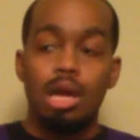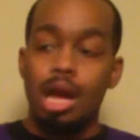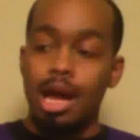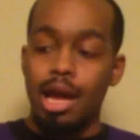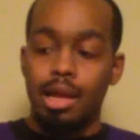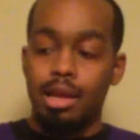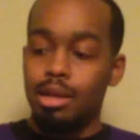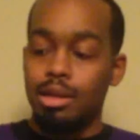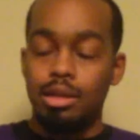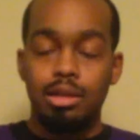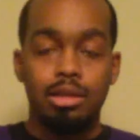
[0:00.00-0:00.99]
And
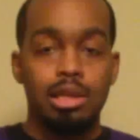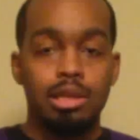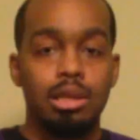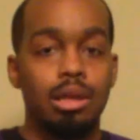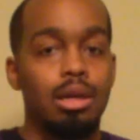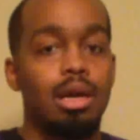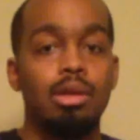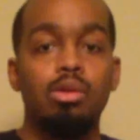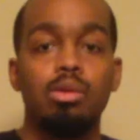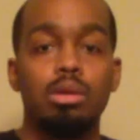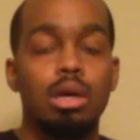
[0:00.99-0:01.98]
just to
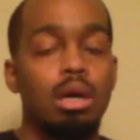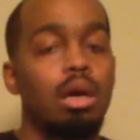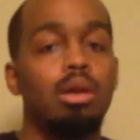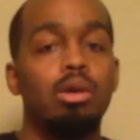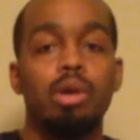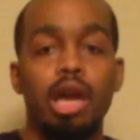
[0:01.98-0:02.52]
conclude